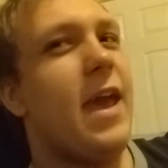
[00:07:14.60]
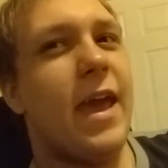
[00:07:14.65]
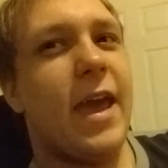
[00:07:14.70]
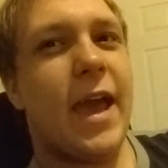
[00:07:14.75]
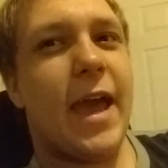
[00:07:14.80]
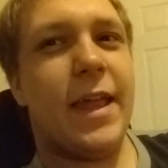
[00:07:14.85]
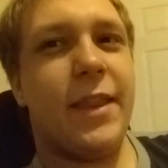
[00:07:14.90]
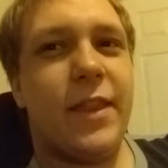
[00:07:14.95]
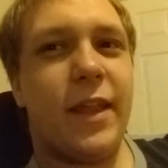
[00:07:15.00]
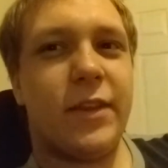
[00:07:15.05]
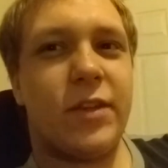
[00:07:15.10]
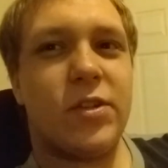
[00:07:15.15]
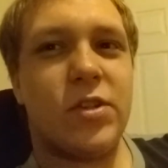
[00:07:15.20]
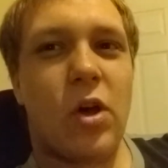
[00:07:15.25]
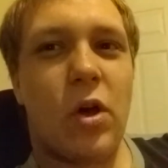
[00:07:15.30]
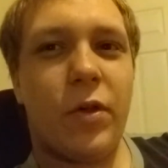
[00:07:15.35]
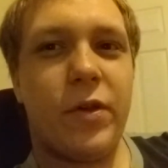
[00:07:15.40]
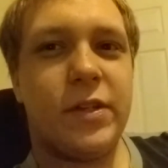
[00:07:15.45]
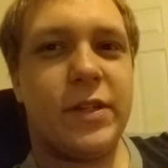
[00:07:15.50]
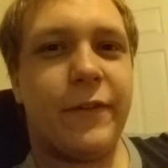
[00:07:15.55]
And, like, there's
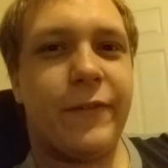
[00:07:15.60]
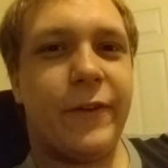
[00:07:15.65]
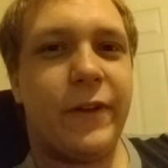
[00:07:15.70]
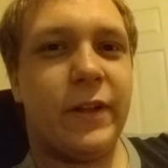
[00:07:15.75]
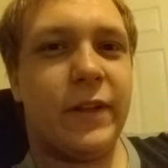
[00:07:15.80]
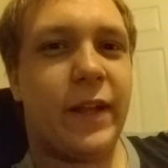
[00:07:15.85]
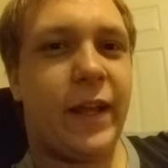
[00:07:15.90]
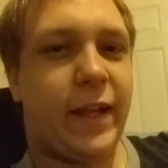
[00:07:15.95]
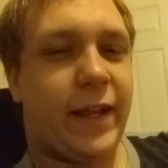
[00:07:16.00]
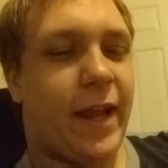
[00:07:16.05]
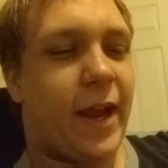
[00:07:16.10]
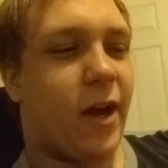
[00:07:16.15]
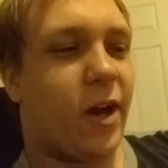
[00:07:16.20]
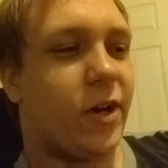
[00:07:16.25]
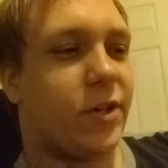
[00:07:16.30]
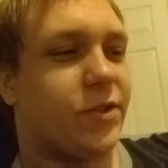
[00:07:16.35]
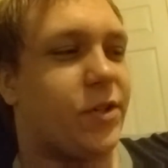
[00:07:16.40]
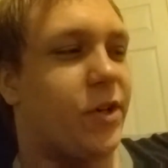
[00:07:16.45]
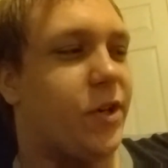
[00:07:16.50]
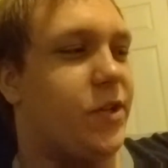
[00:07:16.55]
all these different, like,
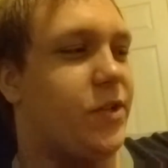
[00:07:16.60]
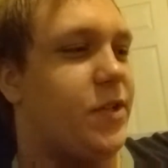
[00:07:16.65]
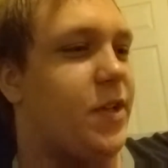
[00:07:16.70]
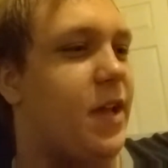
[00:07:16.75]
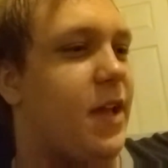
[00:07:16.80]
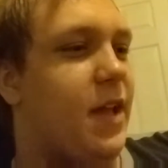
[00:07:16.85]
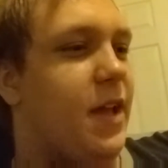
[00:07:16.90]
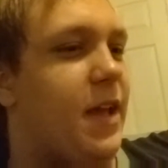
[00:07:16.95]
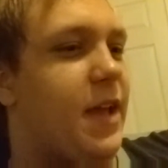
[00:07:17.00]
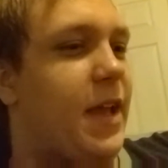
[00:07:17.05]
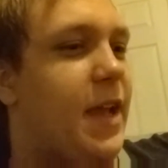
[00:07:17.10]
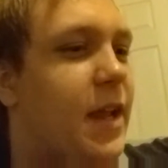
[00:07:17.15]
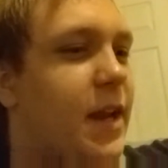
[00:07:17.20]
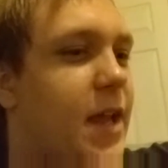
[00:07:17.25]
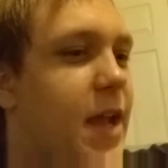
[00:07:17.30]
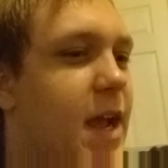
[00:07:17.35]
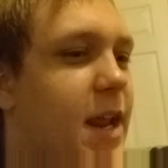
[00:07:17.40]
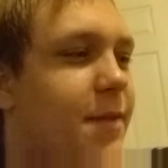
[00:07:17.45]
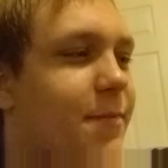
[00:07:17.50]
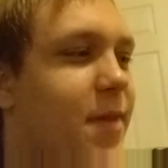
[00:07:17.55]
characters in
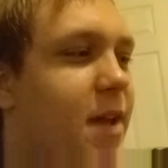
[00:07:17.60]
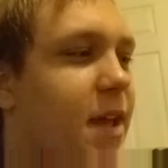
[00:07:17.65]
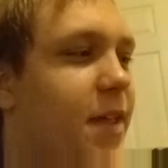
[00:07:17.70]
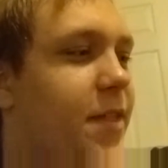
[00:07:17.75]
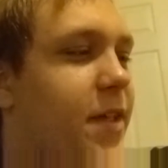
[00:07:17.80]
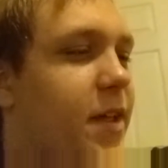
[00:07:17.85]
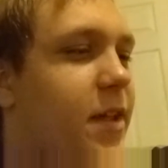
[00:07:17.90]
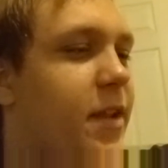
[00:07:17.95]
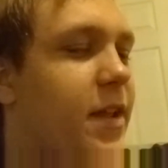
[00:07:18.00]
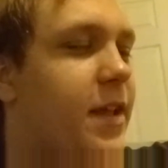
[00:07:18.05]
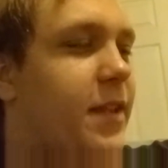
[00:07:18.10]
anime that,